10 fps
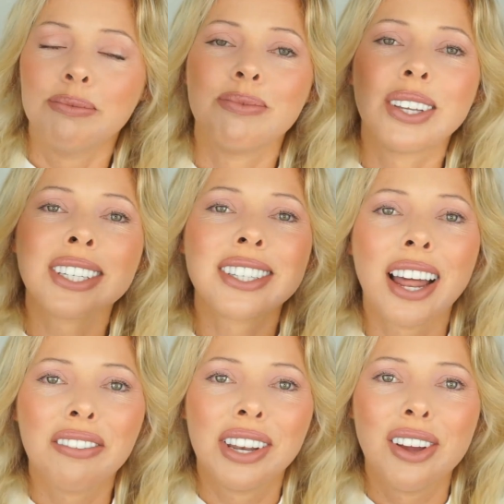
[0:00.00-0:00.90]
This is
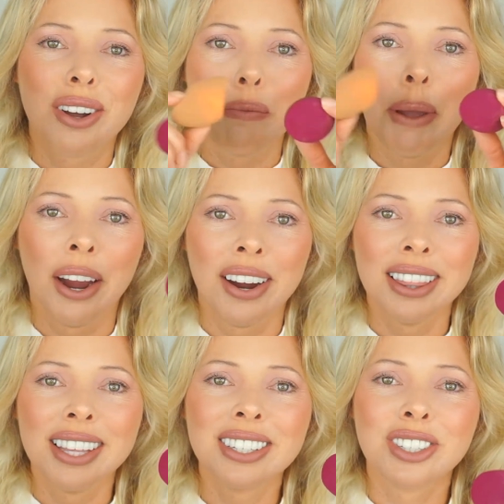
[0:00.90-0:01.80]
not a video
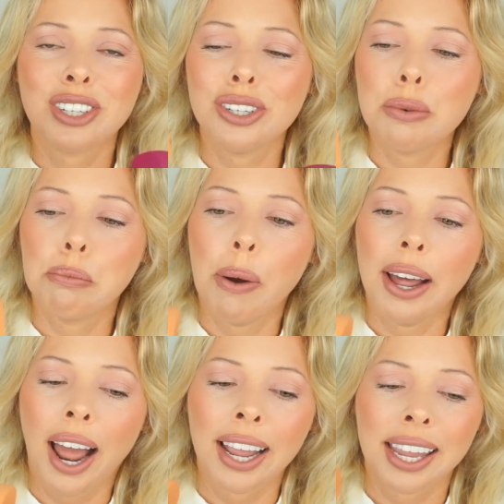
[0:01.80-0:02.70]
comparing these two,
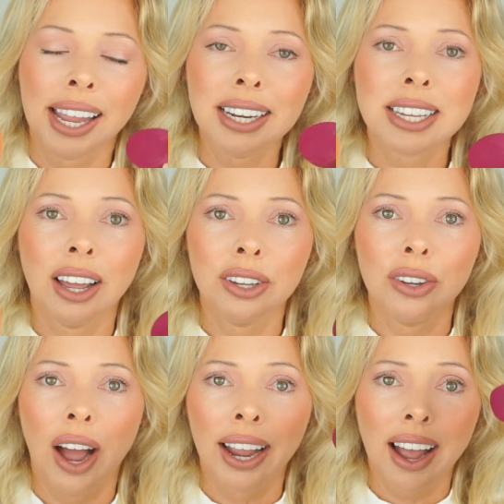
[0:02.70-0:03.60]
but I can tell
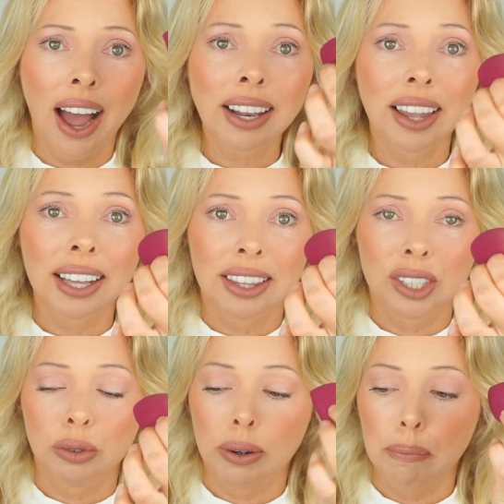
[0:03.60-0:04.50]
you I kind of like
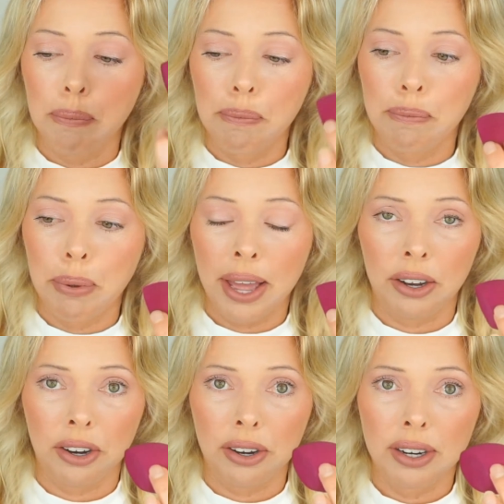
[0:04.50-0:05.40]
this one
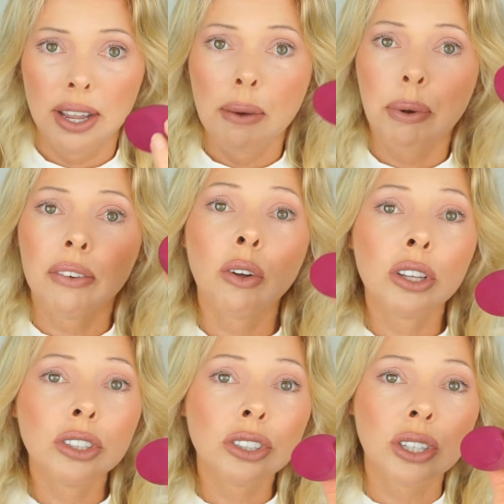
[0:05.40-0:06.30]
better. But I've
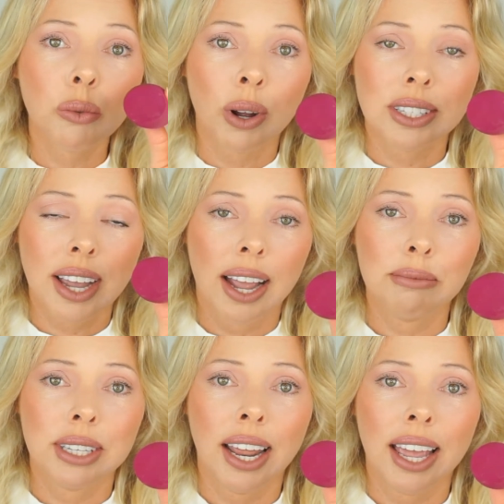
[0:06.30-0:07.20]
only used it one
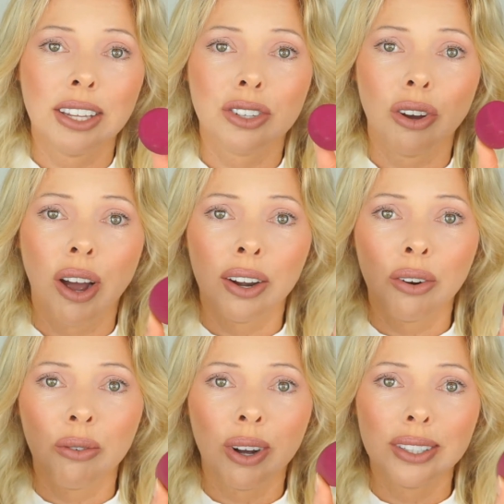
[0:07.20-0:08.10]
time today, so
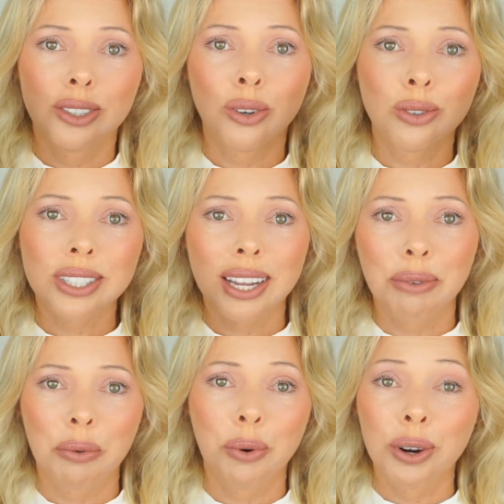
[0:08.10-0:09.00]
don't take
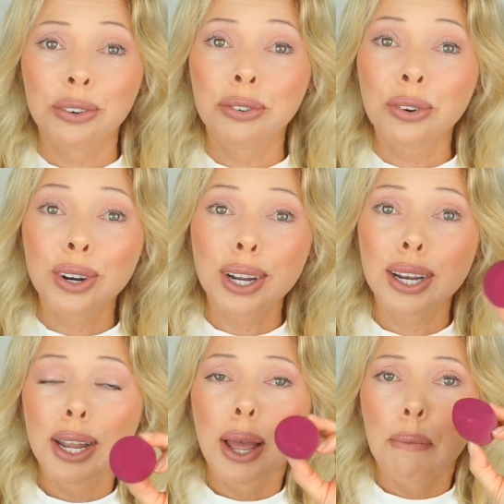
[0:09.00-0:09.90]
my word for it,
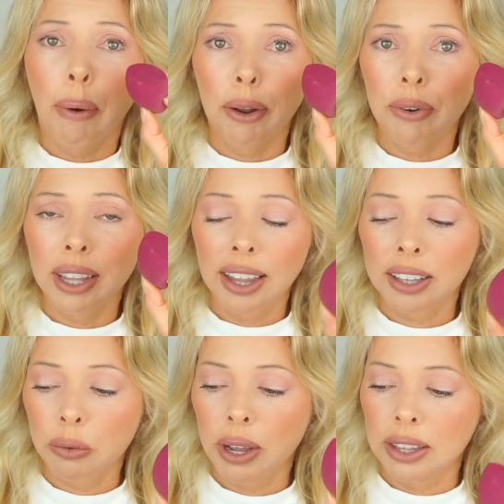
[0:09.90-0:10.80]
but I really
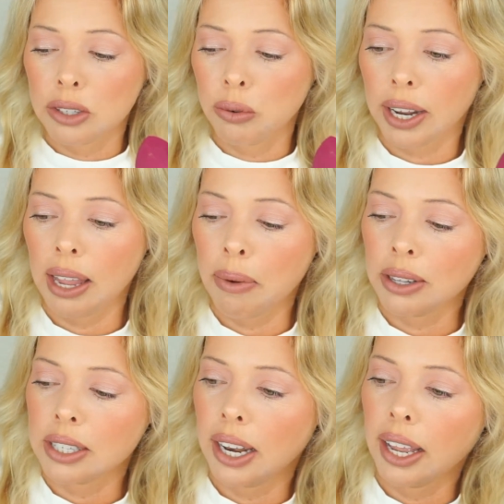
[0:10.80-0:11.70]
like the way this one came
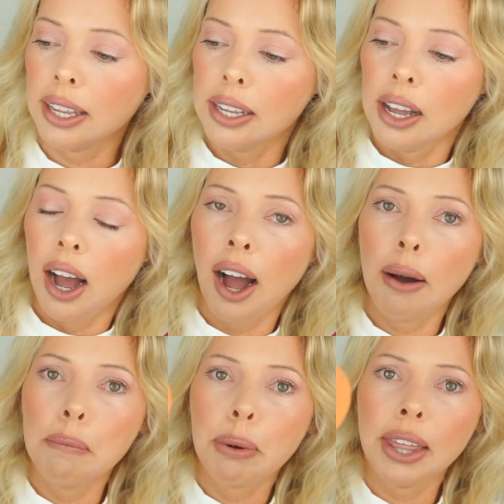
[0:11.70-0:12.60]
out today.
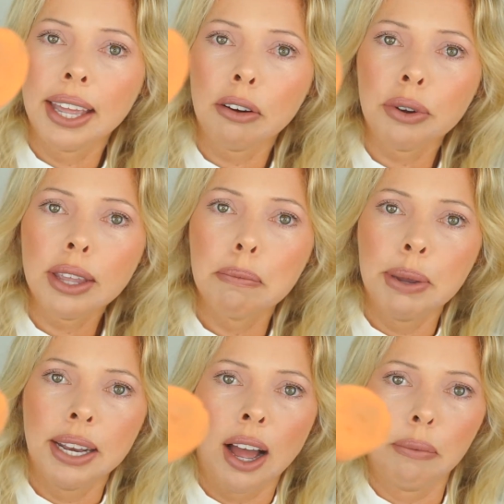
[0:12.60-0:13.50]
But they get really
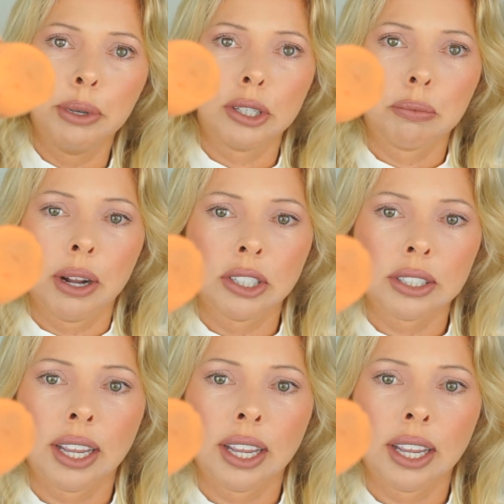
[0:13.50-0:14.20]
beat up, your sponges.